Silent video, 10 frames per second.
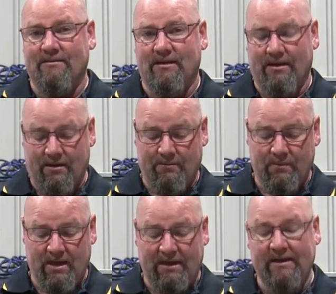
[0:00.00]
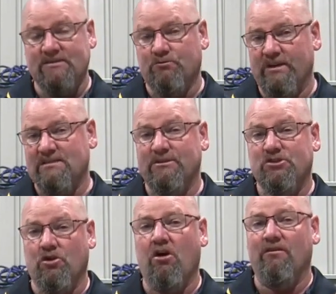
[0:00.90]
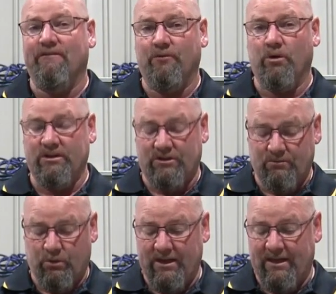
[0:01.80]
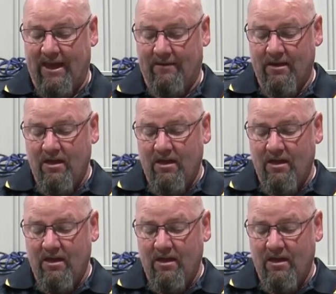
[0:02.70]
And it is reasonably strong for what you get.